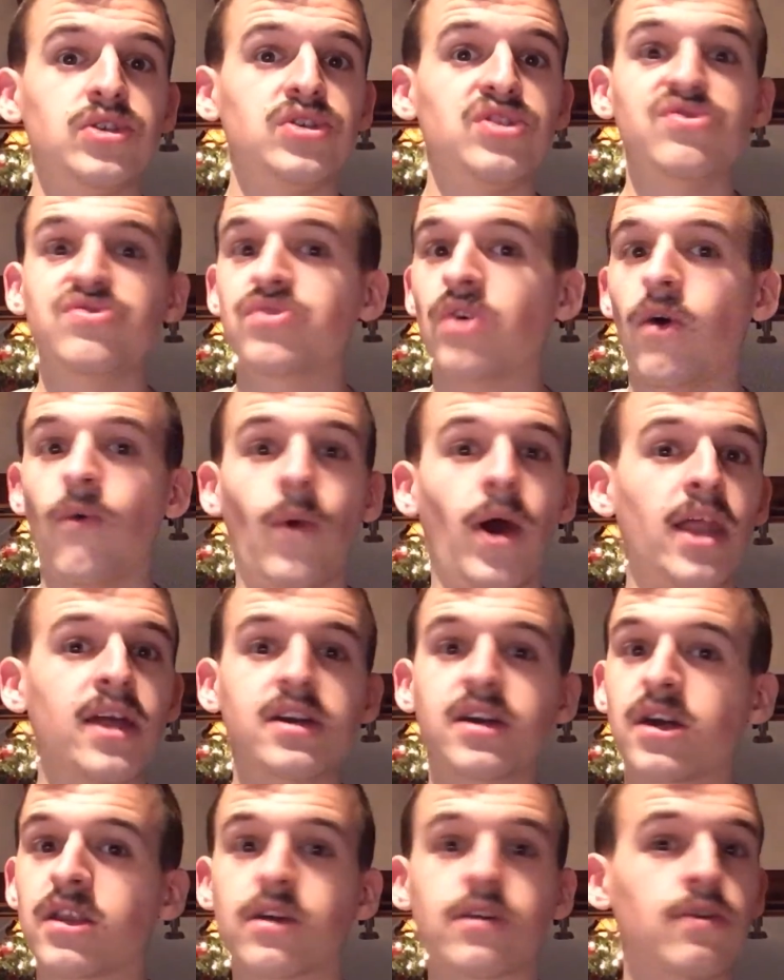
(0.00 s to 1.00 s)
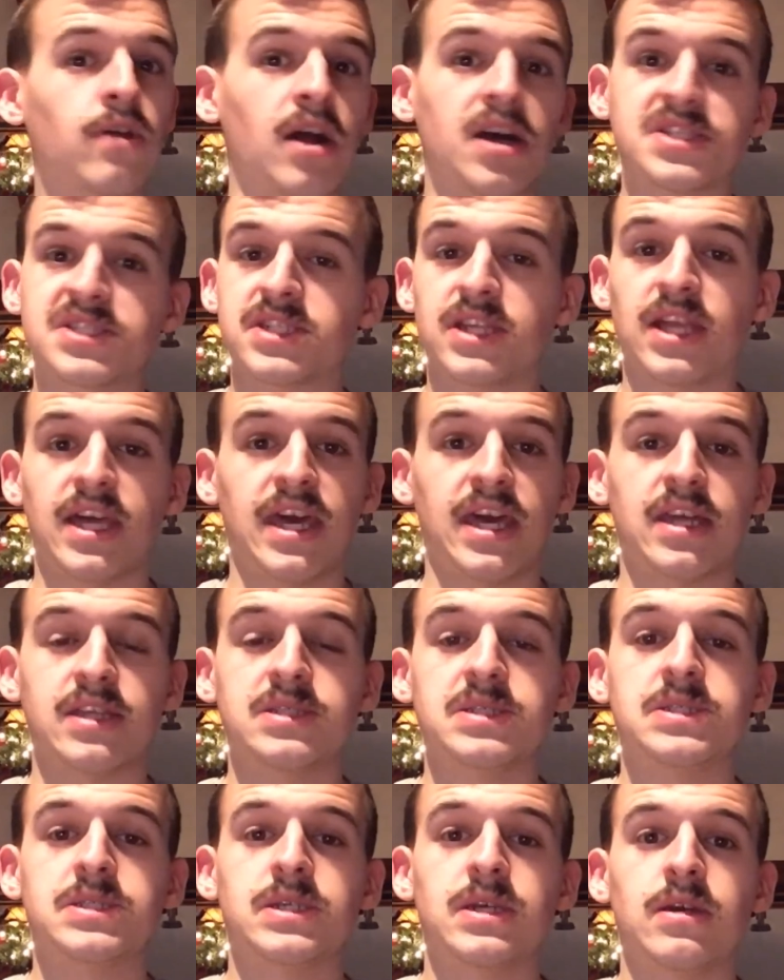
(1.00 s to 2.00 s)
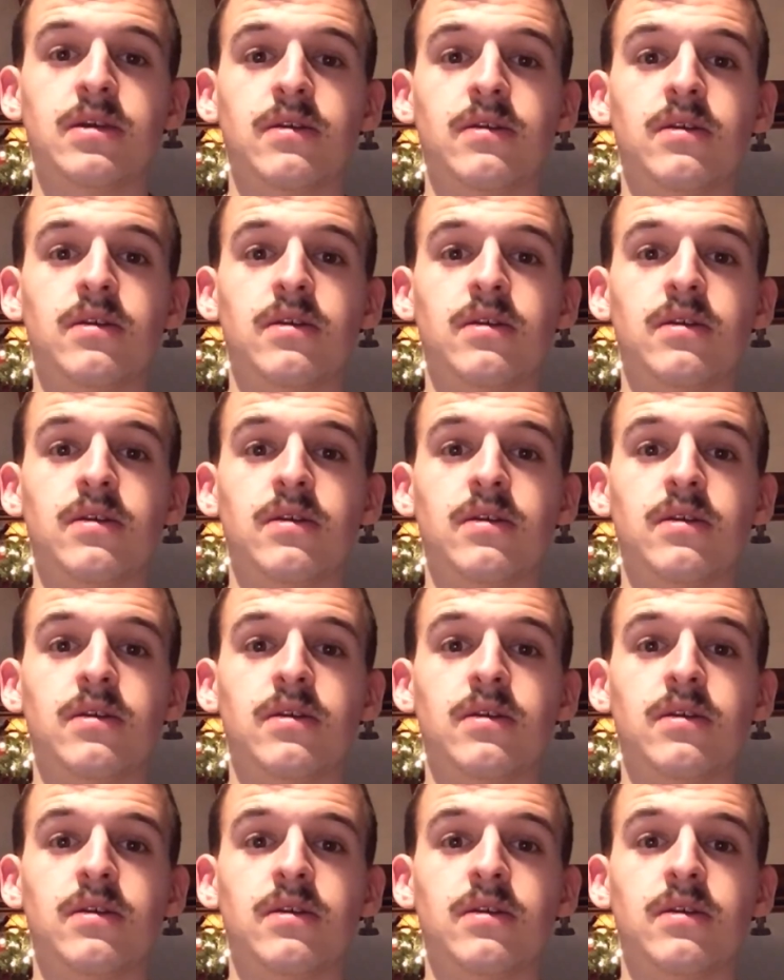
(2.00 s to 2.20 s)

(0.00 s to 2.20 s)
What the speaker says: You don't want to cut across lanes.